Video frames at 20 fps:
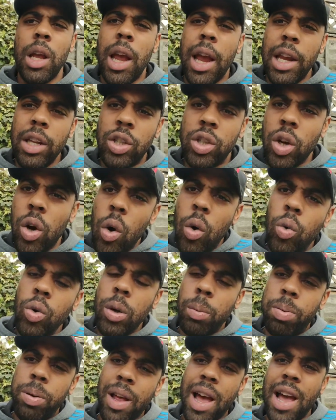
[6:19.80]
into all the
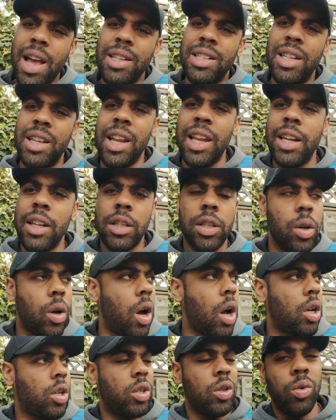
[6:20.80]
players linked to
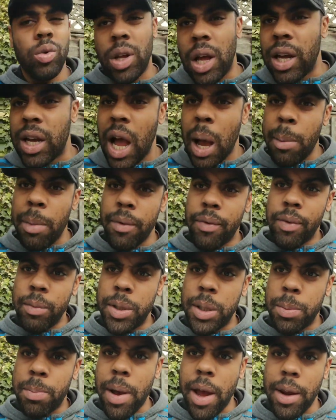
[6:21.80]
Arsenal that are coming from
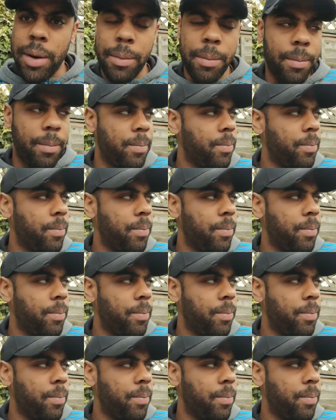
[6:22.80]
Spain.